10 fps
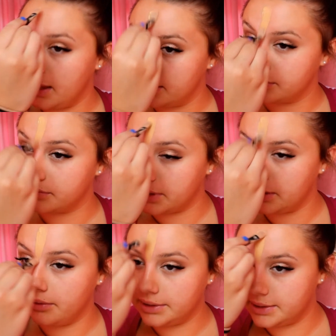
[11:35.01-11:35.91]
is
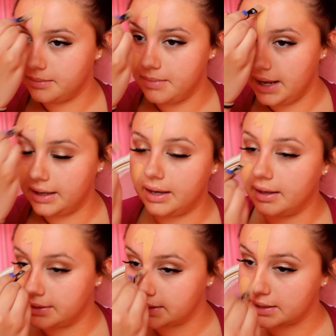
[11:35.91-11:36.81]
really going to make
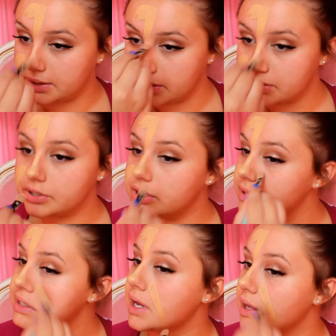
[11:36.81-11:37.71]
it look
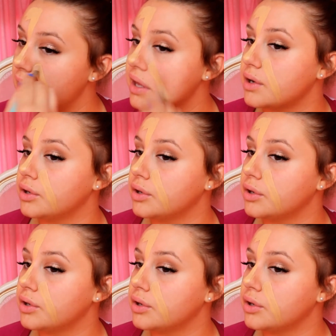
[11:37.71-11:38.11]
just like